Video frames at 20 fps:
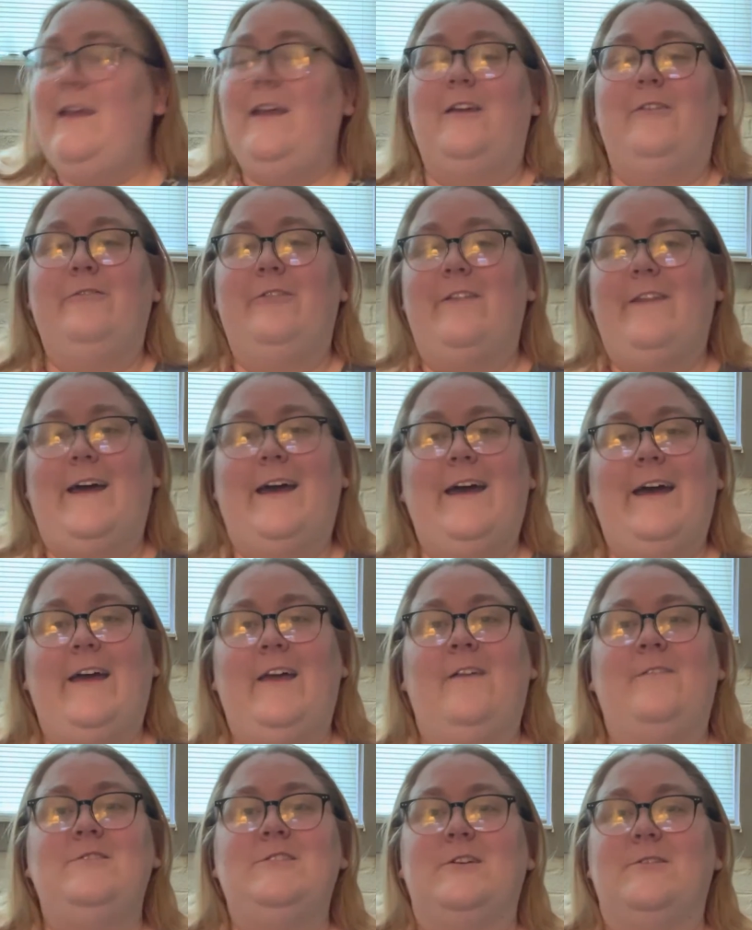And for that, I
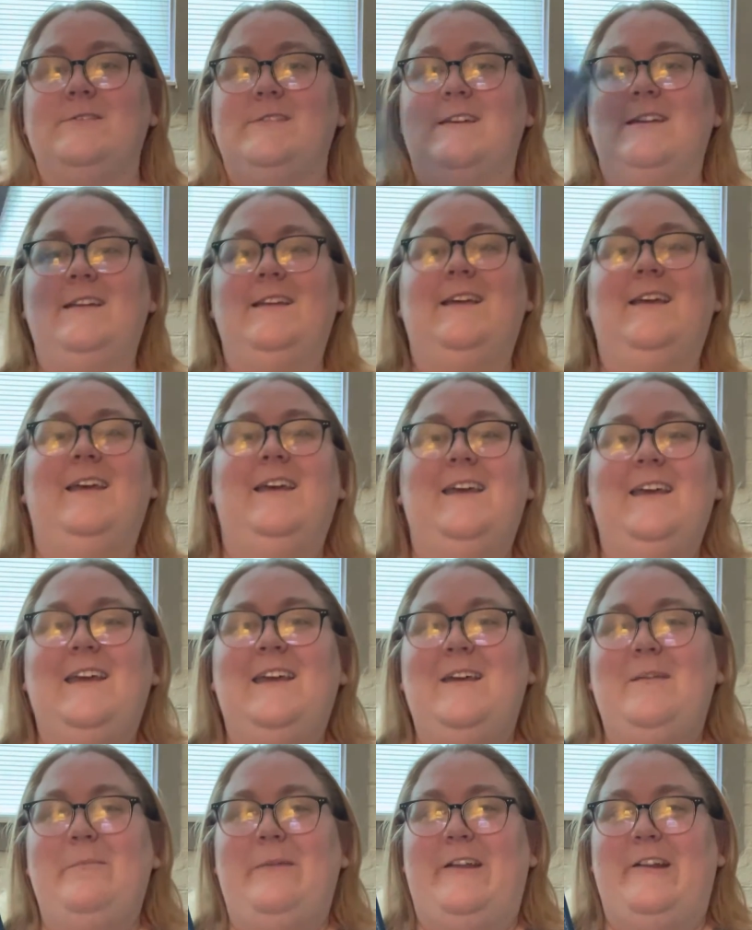have chosen
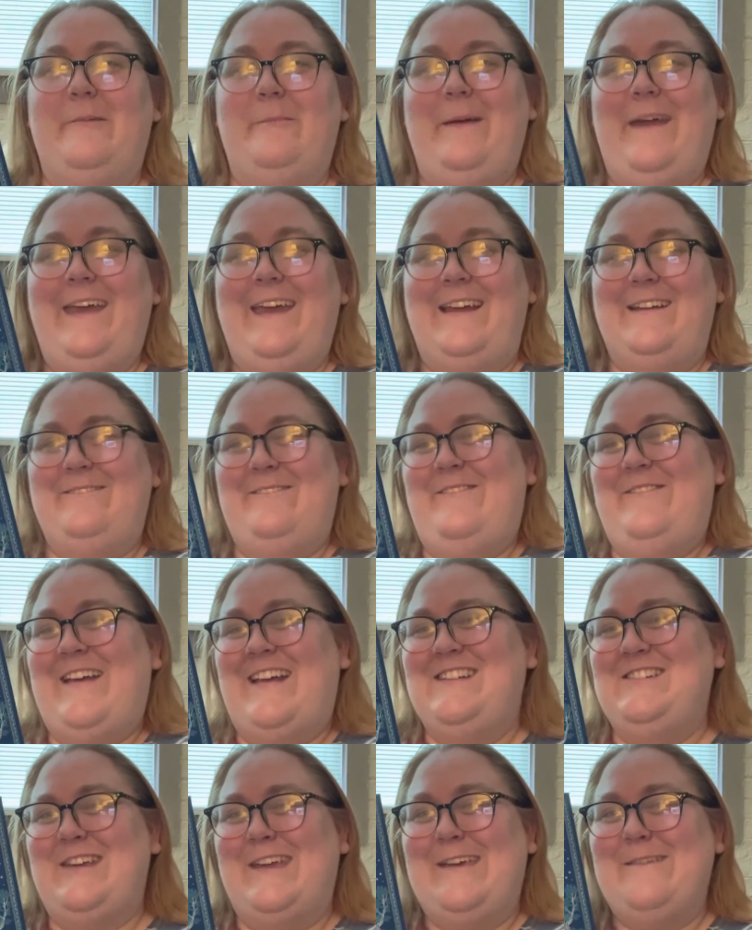Peter Pan by
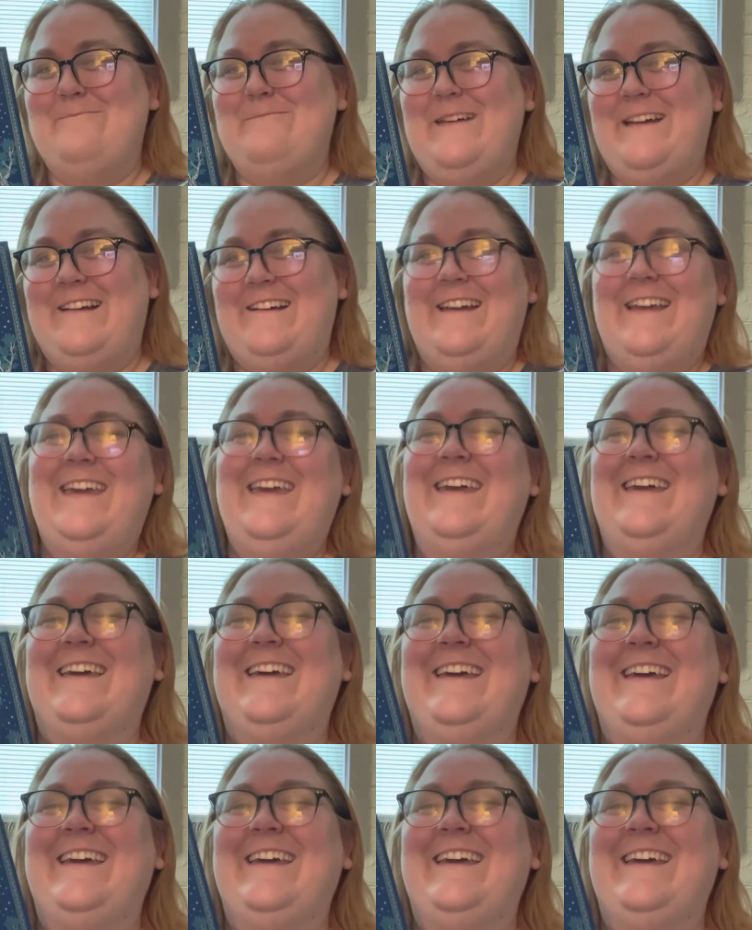J.M. Barrie.